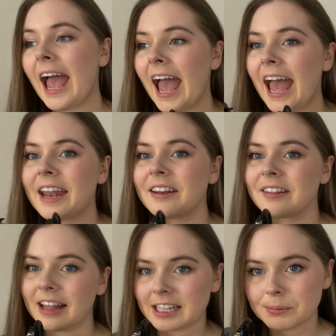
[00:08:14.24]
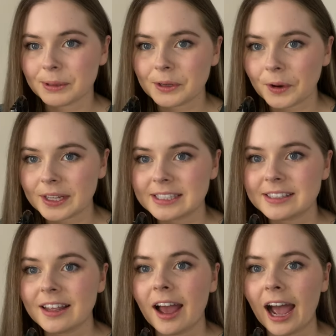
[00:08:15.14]
And that's
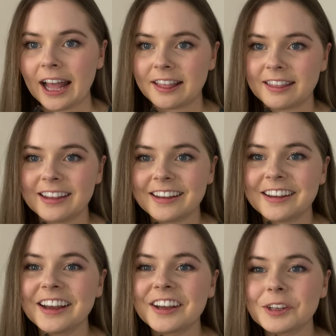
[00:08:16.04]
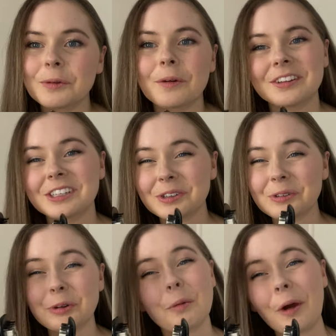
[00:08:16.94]
because I think you want the
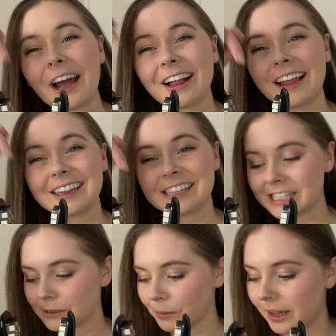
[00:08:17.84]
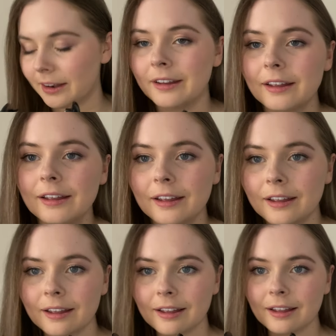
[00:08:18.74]
tool to work like this one,
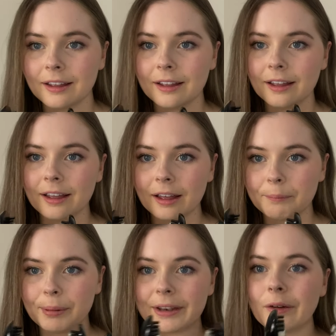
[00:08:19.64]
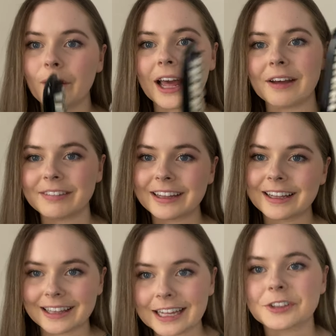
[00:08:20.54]
but not have the
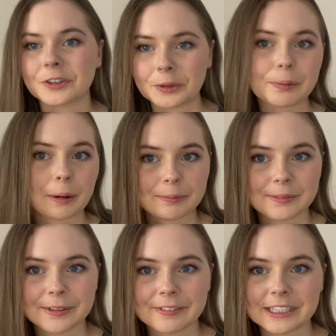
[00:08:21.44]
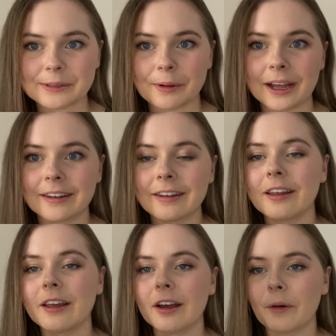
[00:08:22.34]
electrical problems of this one.
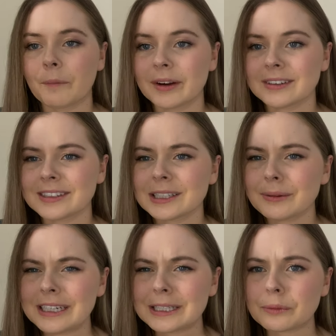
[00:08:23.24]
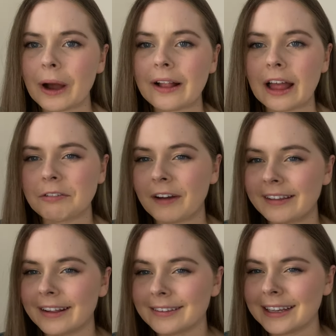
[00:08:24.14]
Whereas this one as well, I
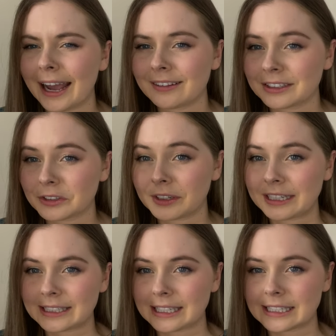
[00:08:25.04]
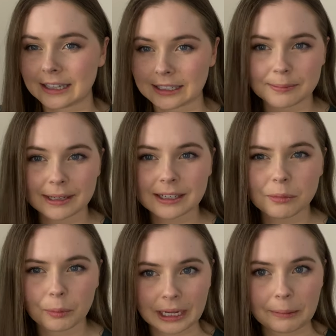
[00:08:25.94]
find that the electronics, it does make a
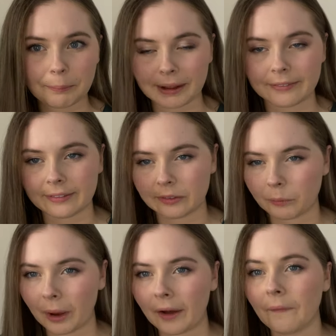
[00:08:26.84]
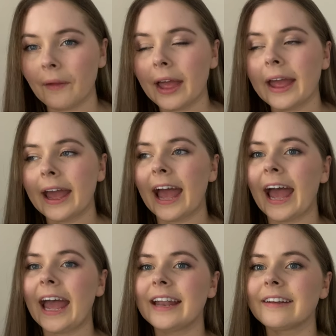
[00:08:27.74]
weird buzz as well.
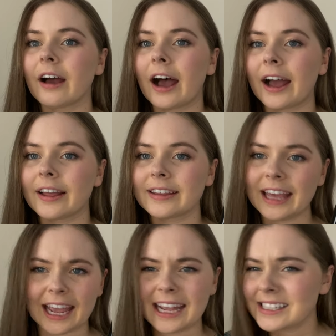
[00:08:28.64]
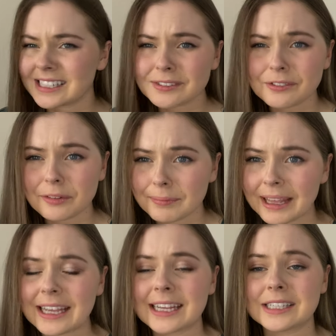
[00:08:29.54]
And yeah, it just for
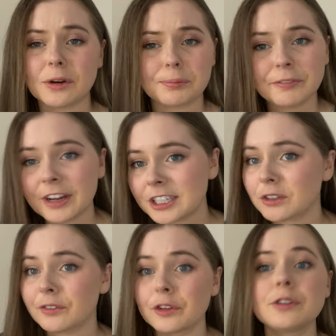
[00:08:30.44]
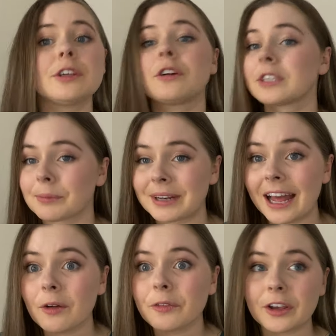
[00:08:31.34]
me is not professional for using it on someone
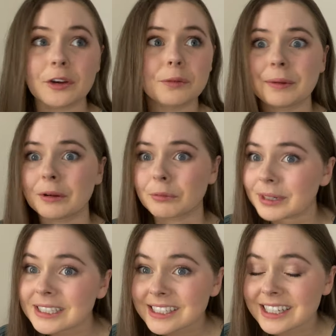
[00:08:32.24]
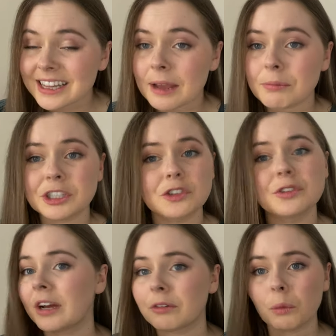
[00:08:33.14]
else. It could be a risk to them, which you
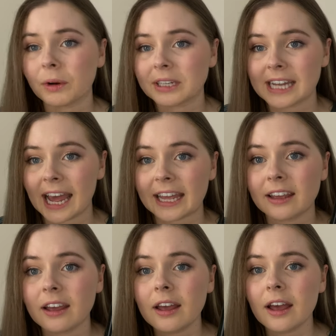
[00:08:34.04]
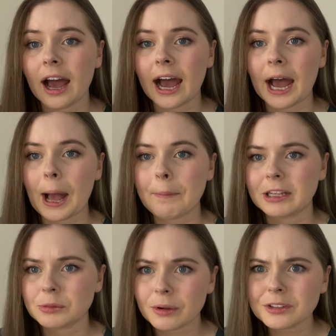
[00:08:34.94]
never want to take, um,
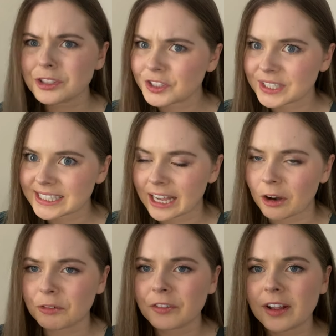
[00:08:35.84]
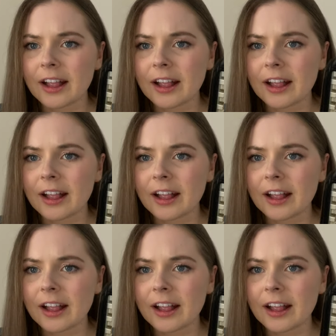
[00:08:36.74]
as well as to yourself.